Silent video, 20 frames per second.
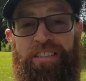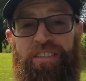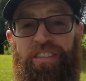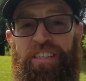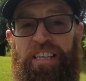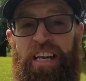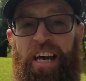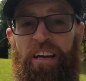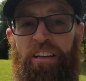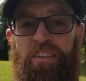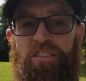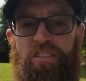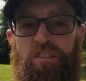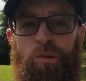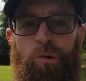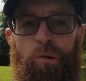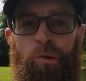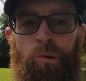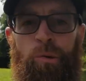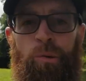the down,
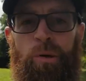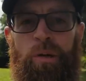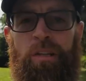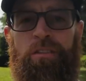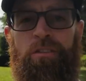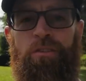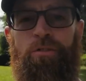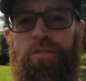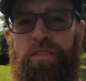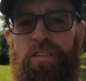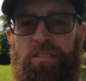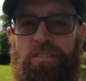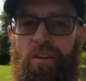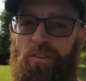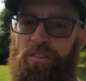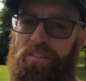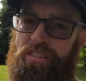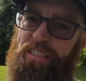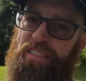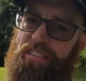so it loses
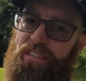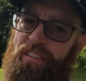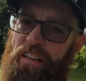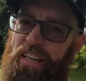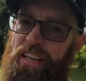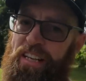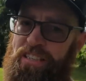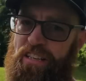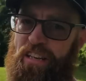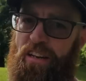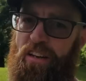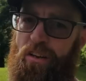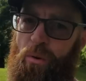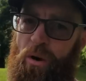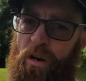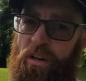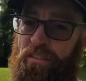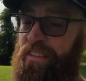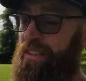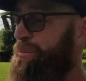all its insulation
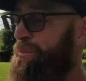quality